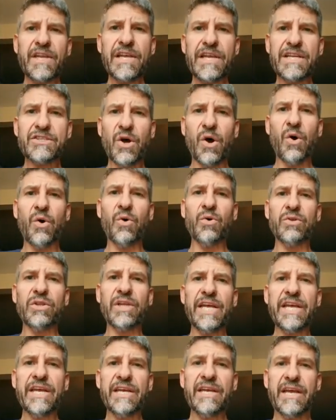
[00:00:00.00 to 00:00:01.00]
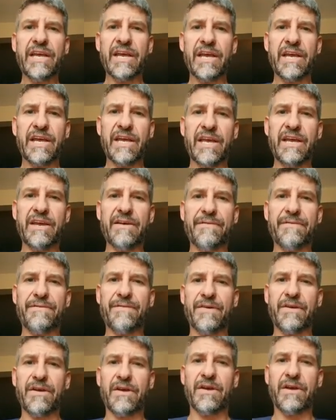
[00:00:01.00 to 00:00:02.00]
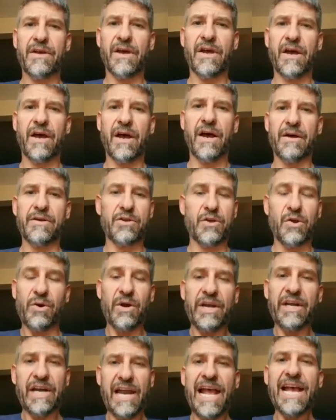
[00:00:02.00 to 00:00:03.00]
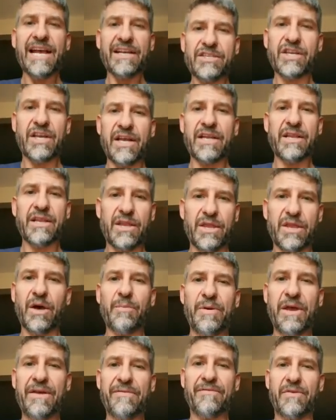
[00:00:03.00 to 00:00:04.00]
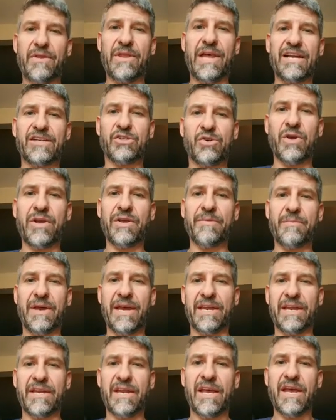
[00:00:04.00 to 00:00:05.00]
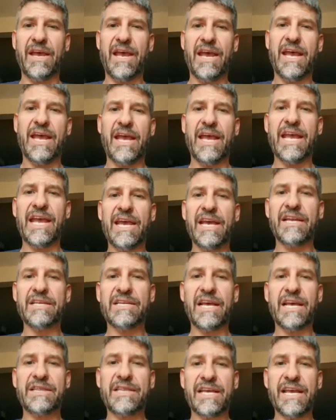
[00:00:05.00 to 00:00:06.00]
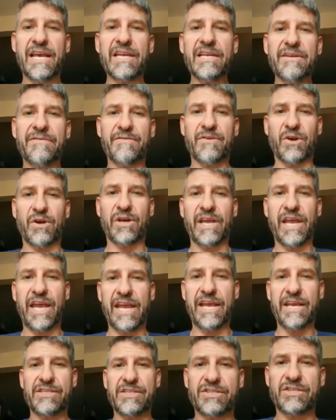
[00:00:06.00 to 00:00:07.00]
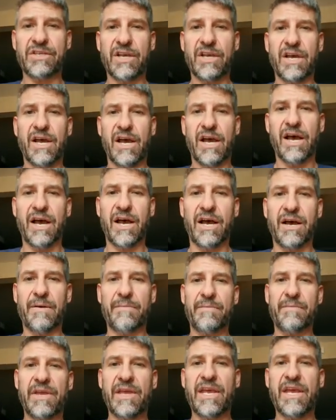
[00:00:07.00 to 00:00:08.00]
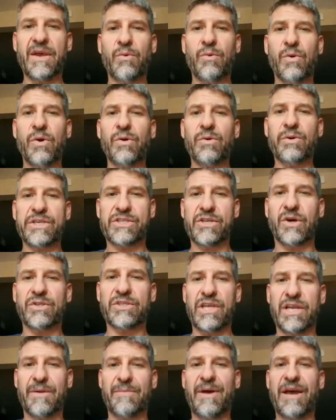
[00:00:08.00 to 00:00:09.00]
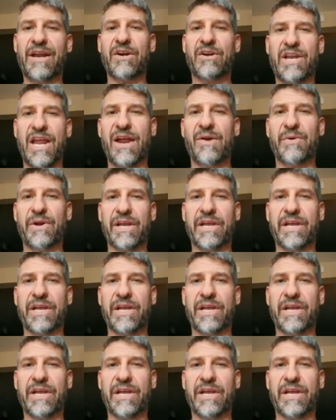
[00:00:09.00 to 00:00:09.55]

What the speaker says: It's only if you're in an accident, they'll pay for that treatment. And at the end of your case, it will result in a better net